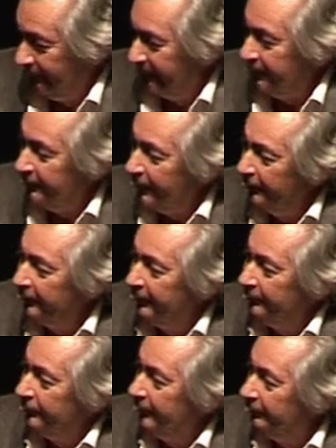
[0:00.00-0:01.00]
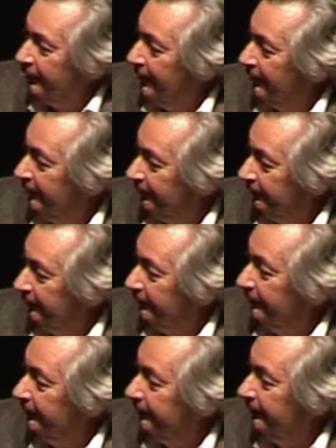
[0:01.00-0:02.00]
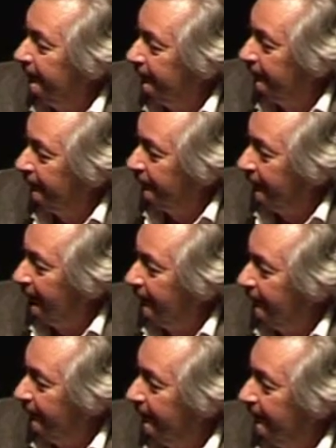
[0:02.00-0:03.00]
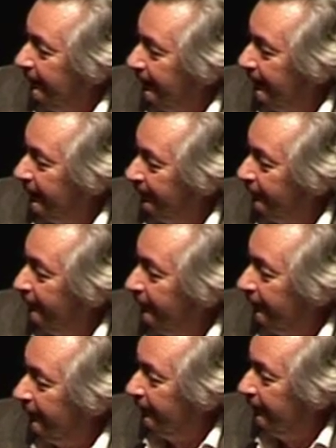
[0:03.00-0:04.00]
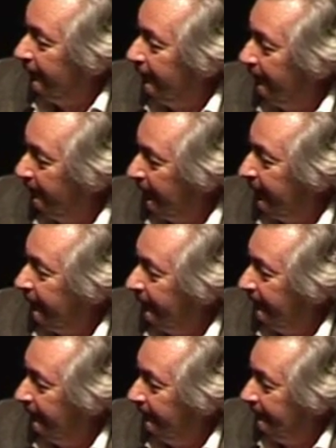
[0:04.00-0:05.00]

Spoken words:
They know that if they tangle with the Australian, it gets dirty and bloody.